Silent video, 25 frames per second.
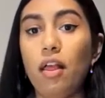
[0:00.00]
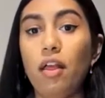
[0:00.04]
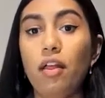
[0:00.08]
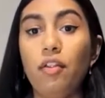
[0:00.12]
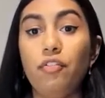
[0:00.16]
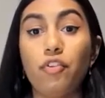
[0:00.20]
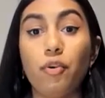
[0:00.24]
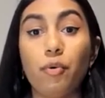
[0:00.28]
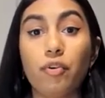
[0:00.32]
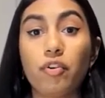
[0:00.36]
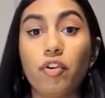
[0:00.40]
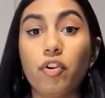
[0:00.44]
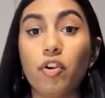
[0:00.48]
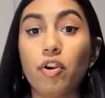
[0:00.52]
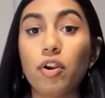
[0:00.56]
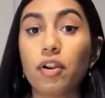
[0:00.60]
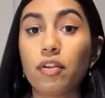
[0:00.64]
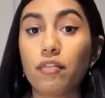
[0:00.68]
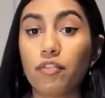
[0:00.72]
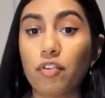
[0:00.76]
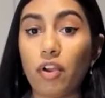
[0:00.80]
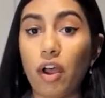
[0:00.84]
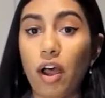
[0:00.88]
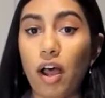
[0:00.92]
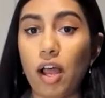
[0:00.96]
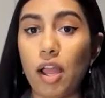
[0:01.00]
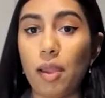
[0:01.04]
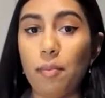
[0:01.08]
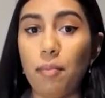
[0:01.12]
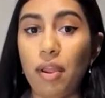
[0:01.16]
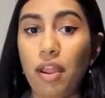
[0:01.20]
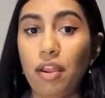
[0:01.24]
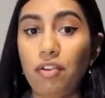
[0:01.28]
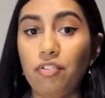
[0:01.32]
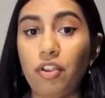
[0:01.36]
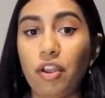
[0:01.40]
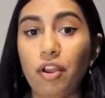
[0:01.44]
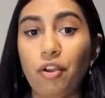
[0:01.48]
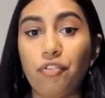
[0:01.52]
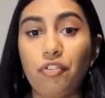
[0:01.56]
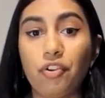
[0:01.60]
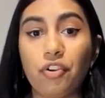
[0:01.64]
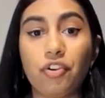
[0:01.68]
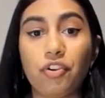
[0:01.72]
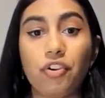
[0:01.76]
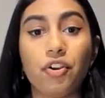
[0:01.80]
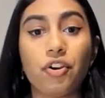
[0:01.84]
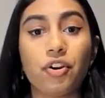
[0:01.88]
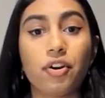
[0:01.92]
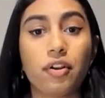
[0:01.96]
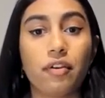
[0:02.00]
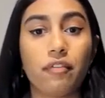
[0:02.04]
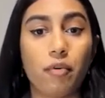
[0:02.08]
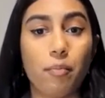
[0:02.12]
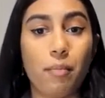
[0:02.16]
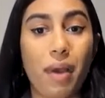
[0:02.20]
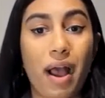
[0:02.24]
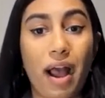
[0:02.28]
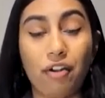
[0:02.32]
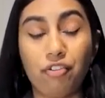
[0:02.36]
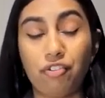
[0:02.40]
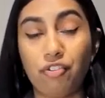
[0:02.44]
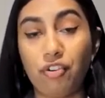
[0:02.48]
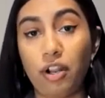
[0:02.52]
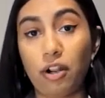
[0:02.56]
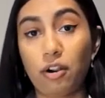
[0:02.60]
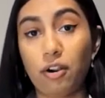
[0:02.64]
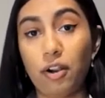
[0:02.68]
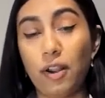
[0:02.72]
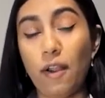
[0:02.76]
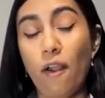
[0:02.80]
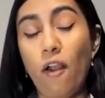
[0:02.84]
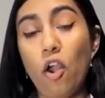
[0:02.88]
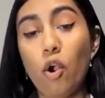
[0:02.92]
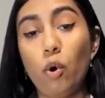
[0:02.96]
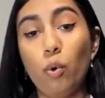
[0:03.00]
And so curative time entails a curative imaginary,